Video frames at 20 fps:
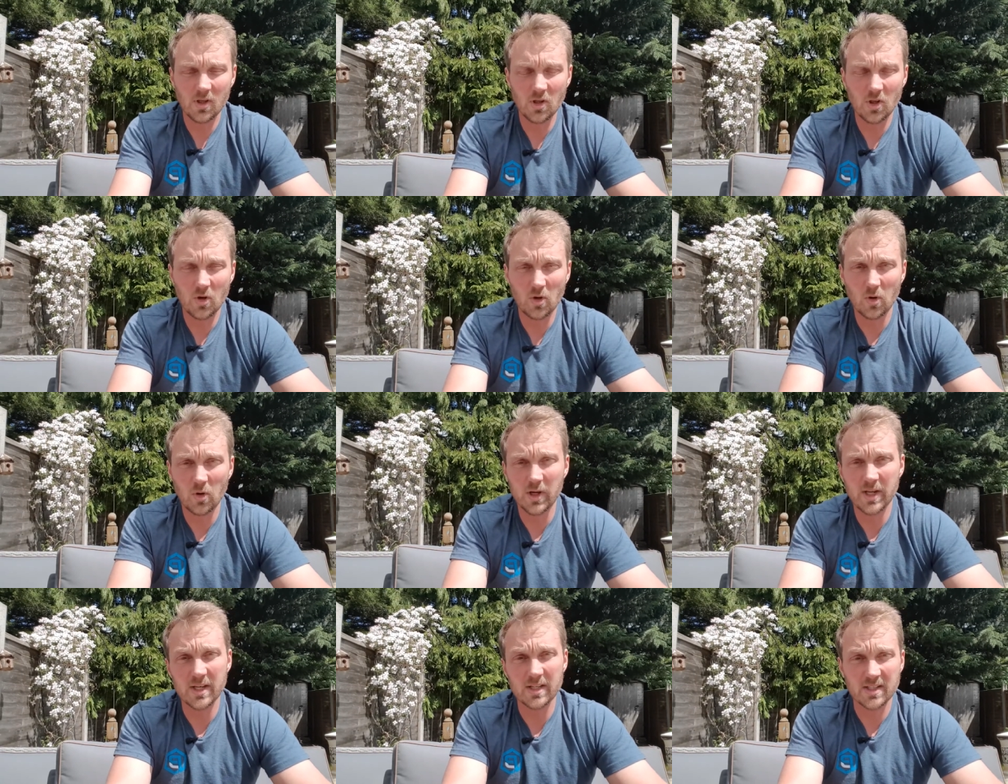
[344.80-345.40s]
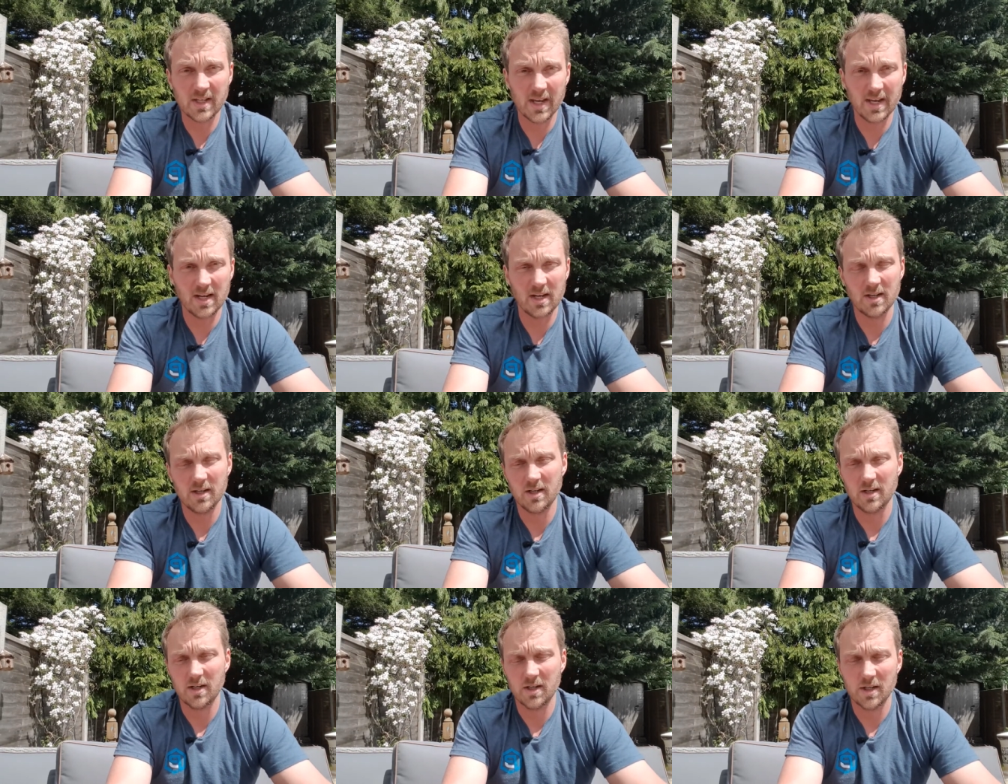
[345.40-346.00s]
your intake,
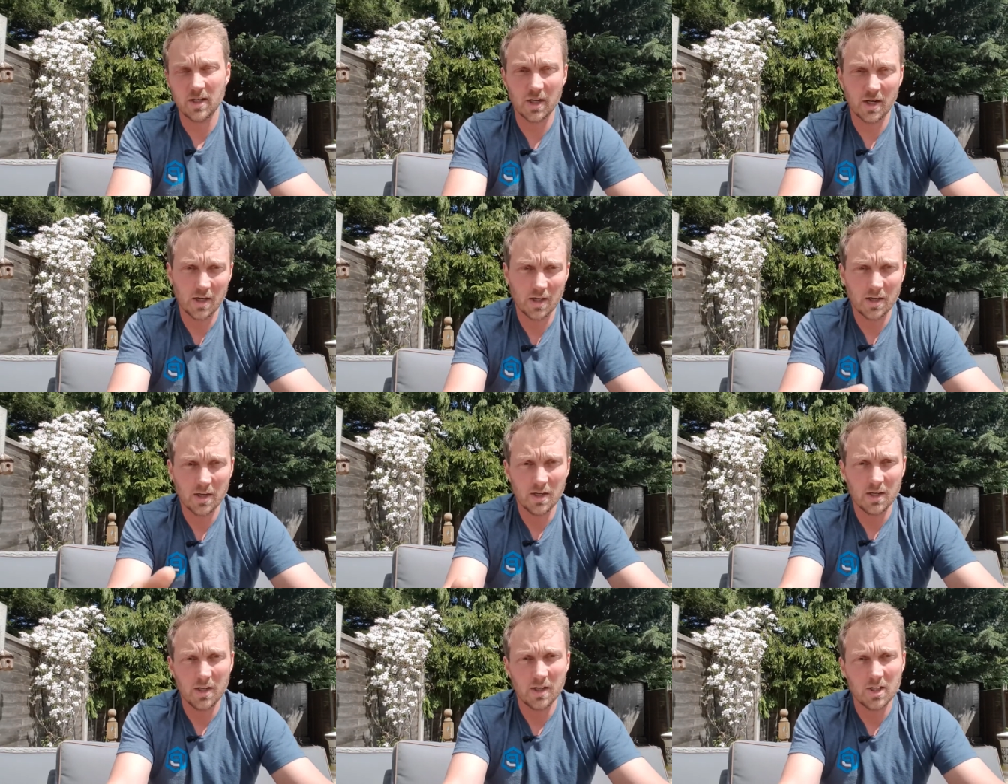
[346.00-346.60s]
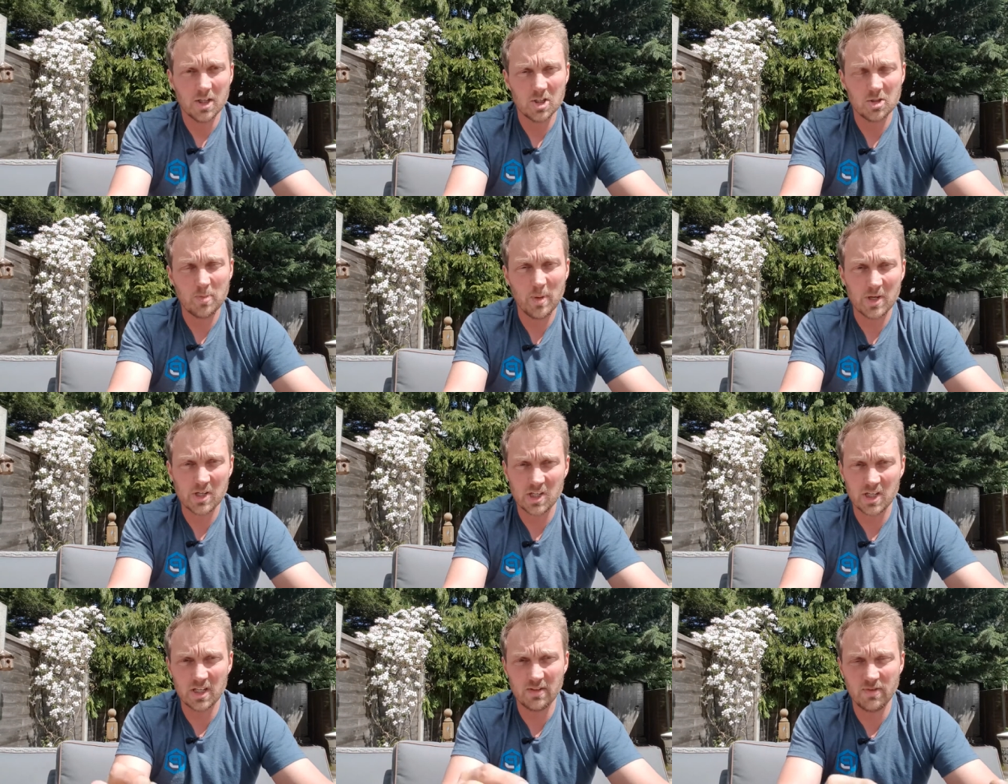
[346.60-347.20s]

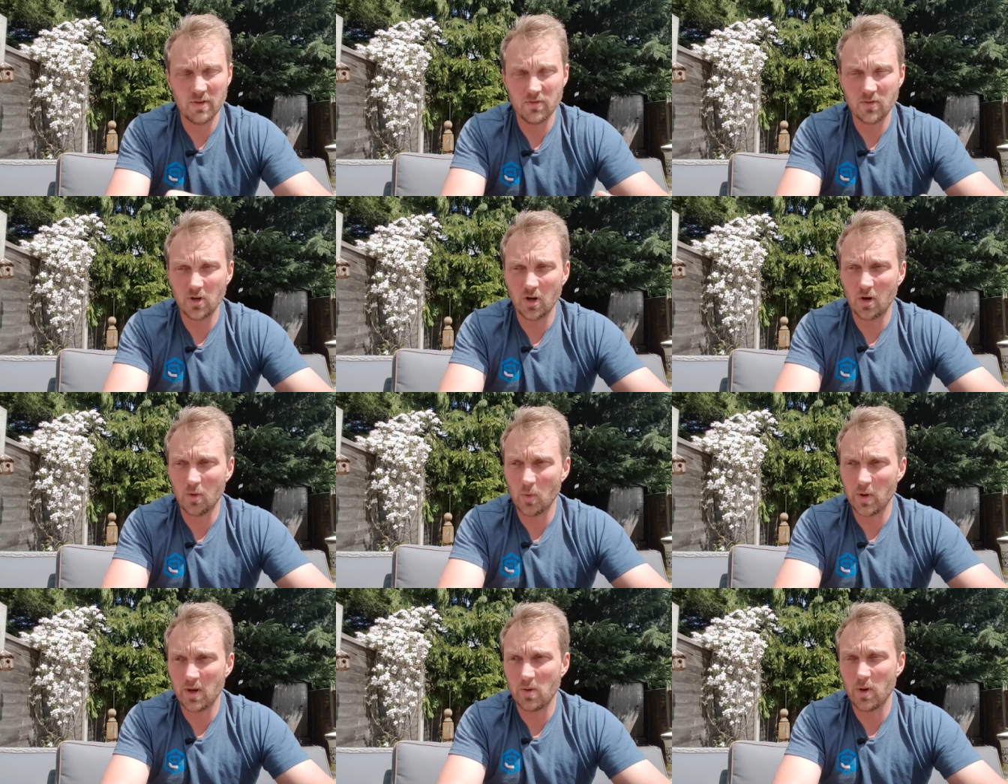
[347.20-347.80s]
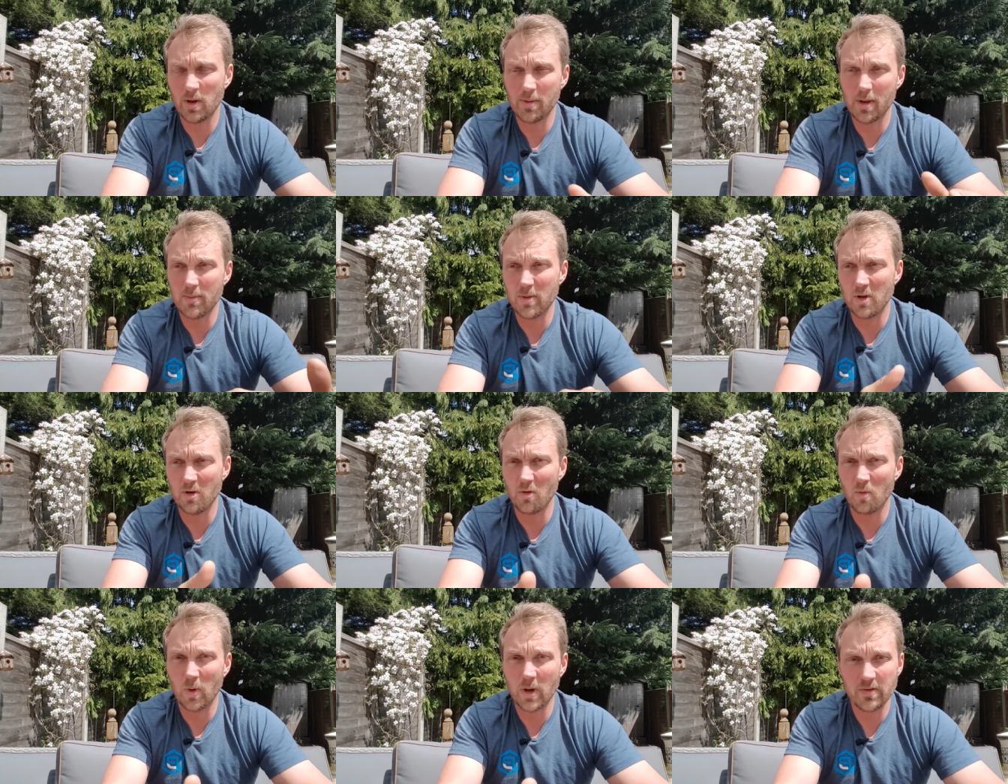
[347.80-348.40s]
especially if you've got a week where maybe
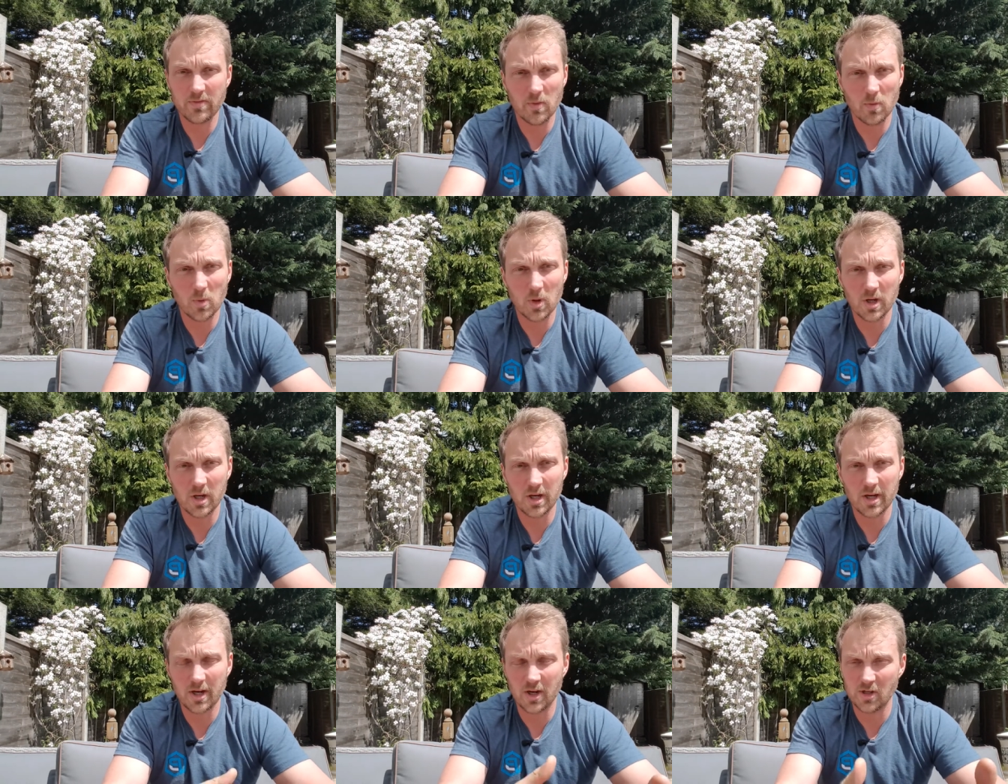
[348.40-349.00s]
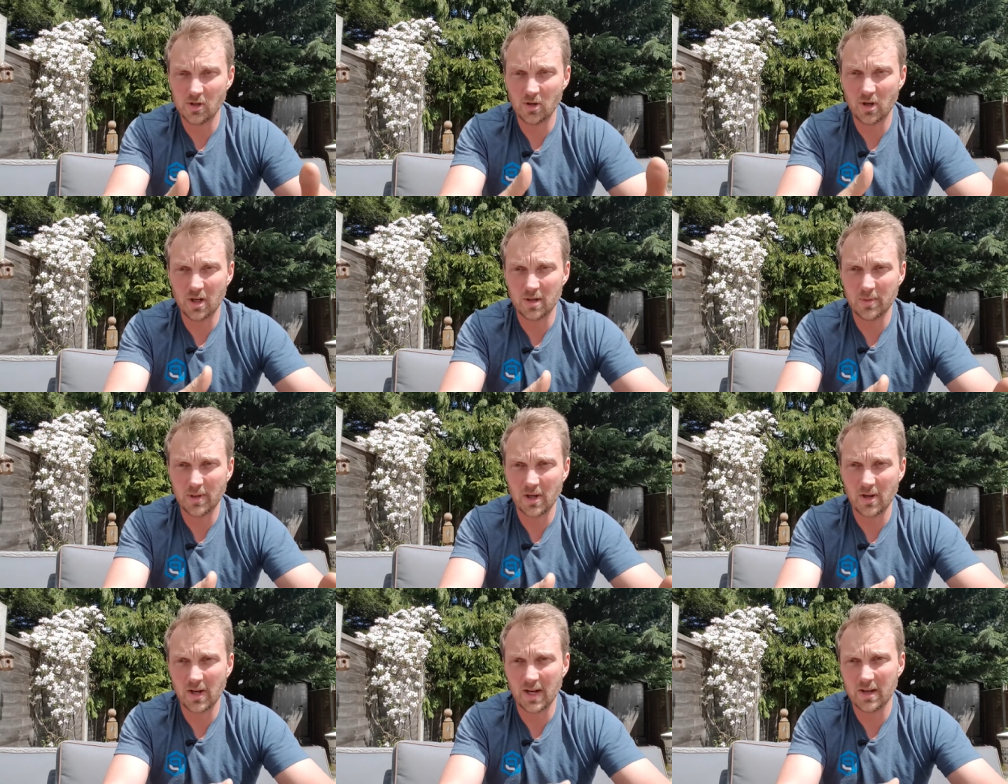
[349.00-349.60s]
you're away for work and you're going to
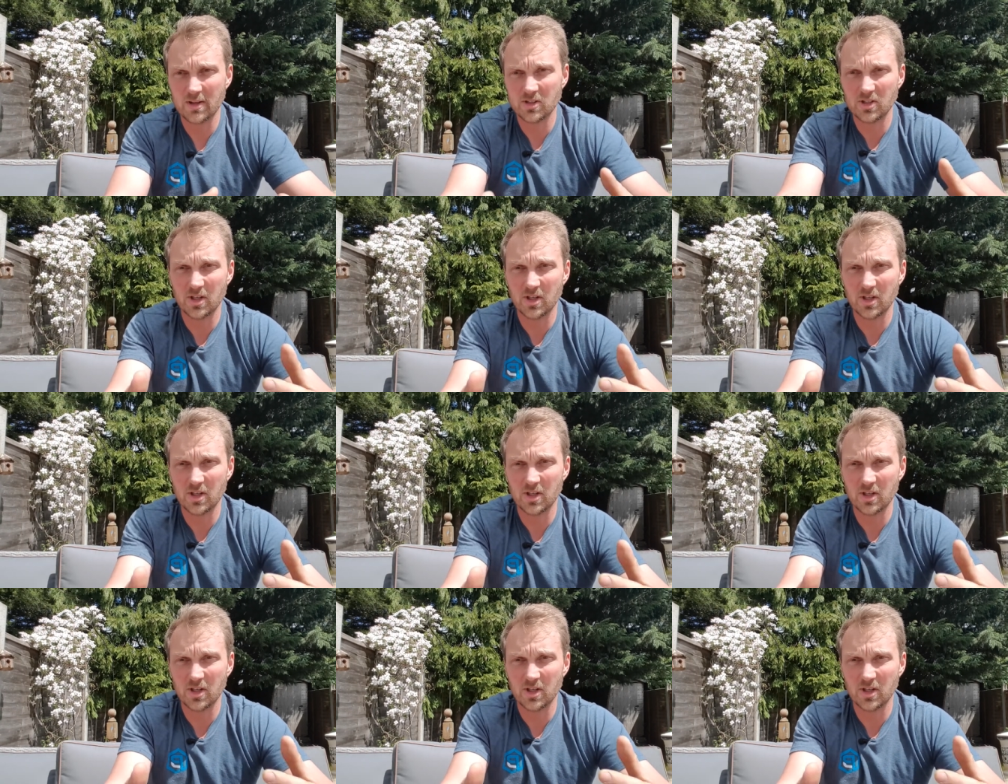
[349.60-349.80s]
be going out.